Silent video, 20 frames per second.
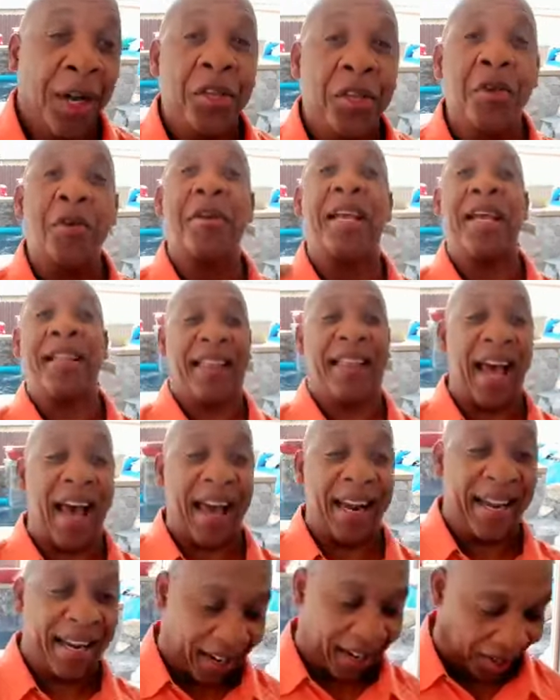You get
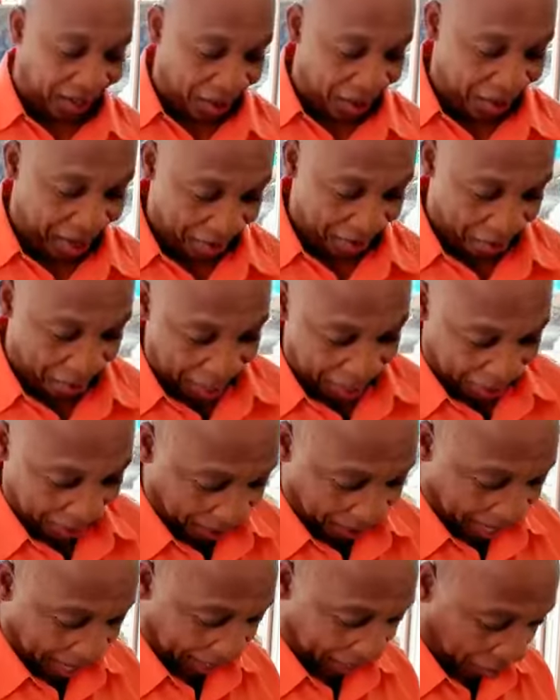that included with
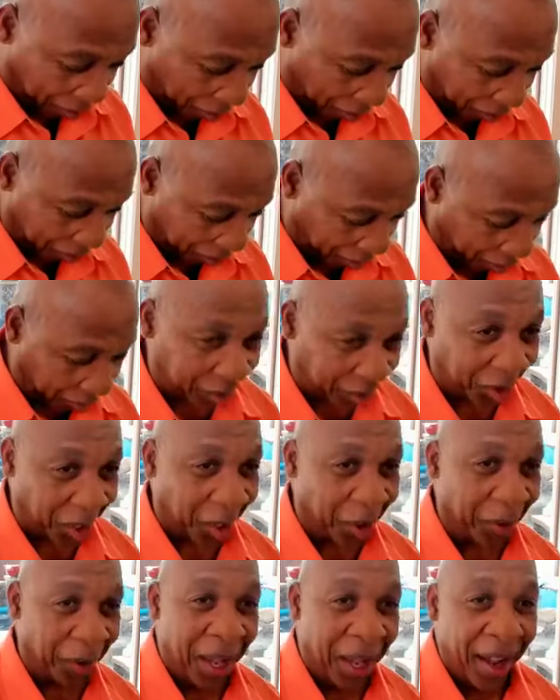my course also.